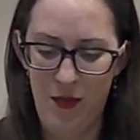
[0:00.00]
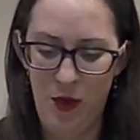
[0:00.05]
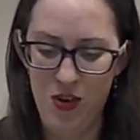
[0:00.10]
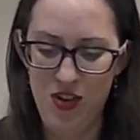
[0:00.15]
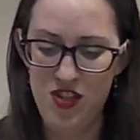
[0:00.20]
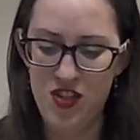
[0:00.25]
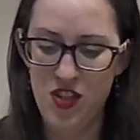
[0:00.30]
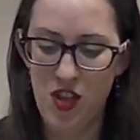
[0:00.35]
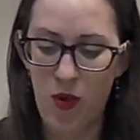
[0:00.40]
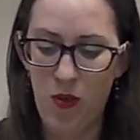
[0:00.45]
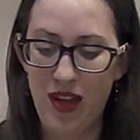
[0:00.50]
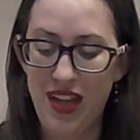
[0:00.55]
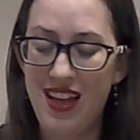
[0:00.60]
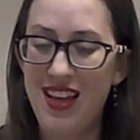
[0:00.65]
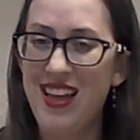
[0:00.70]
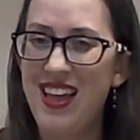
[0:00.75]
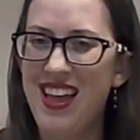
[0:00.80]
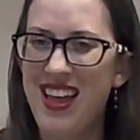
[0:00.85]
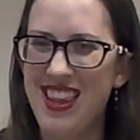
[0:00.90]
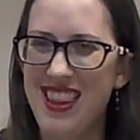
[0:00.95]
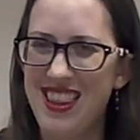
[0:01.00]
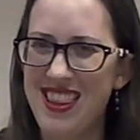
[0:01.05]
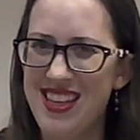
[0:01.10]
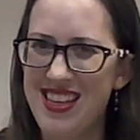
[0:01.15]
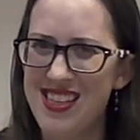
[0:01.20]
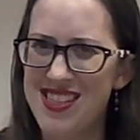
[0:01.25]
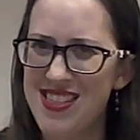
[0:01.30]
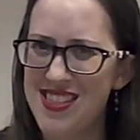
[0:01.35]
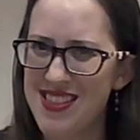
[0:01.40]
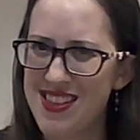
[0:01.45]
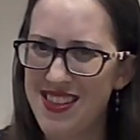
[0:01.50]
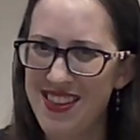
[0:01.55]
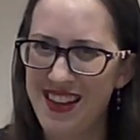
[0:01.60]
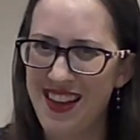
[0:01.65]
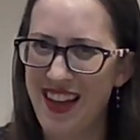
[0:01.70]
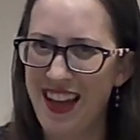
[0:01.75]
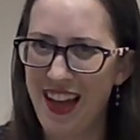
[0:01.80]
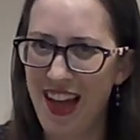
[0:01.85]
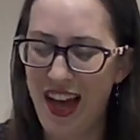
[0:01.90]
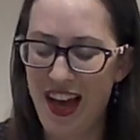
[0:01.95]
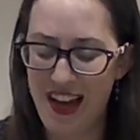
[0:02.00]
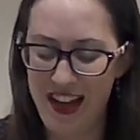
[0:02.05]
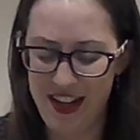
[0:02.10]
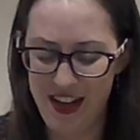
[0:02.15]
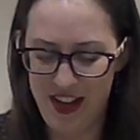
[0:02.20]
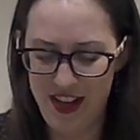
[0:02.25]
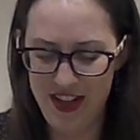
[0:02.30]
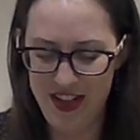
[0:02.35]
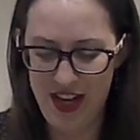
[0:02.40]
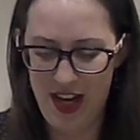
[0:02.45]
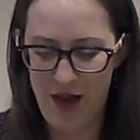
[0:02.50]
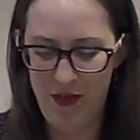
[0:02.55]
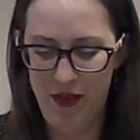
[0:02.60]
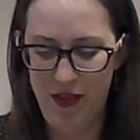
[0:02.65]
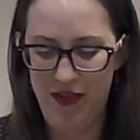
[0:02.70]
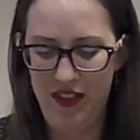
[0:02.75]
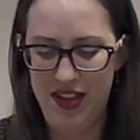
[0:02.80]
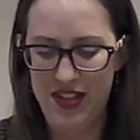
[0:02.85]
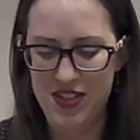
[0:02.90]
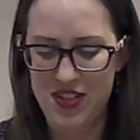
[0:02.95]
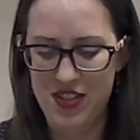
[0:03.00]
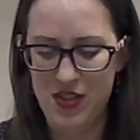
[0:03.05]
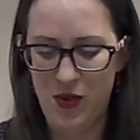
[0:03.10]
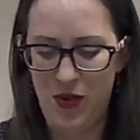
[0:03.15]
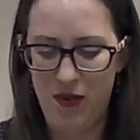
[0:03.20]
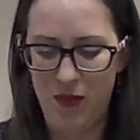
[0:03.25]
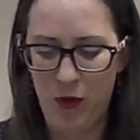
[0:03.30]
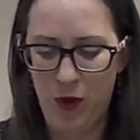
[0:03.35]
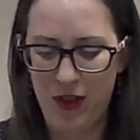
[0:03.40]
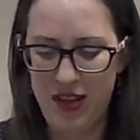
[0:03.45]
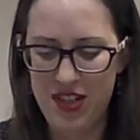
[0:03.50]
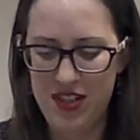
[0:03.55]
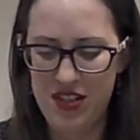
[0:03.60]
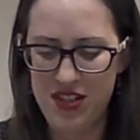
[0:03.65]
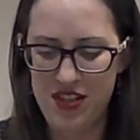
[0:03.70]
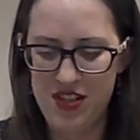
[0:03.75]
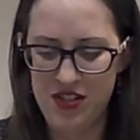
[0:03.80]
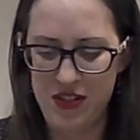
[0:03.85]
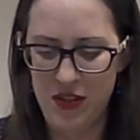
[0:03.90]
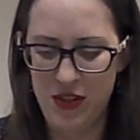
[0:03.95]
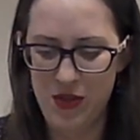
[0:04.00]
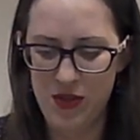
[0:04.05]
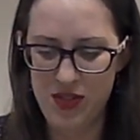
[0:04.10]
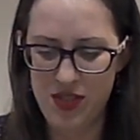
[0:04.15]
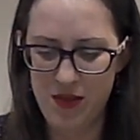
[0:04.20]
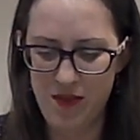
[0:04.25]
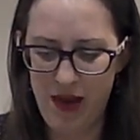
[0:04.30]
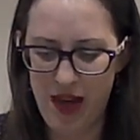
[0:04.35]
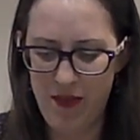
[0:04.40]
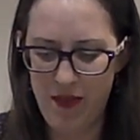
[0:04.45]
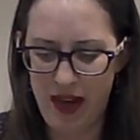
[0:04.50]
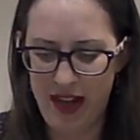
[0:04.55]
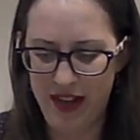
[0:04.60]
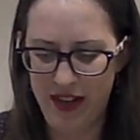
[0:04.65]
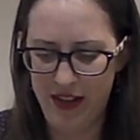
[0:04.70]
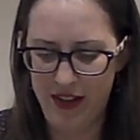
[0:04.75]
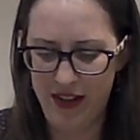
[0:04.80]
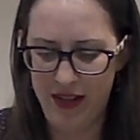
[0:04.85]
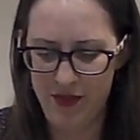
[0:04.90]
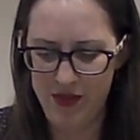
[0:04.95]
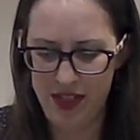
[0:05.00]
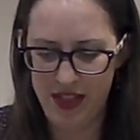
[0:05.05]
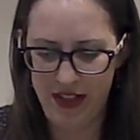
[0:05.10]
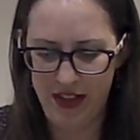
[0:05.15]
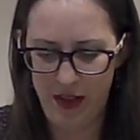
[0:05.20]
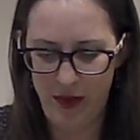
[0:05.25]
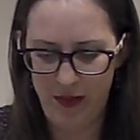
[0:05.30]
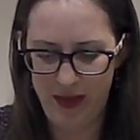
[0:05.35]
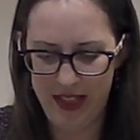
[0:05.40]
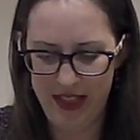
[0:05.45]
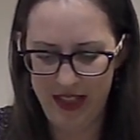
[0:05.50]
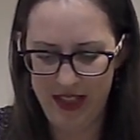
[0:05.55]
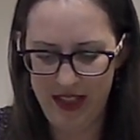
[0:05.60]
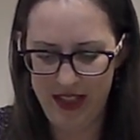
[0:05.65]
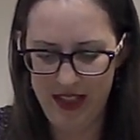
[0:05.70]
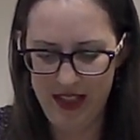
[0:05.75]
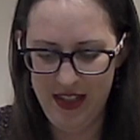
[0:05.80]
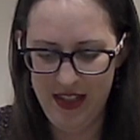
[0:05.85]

or sewing this guide on top of it, so I'm going to just loosen my binder clips a little bit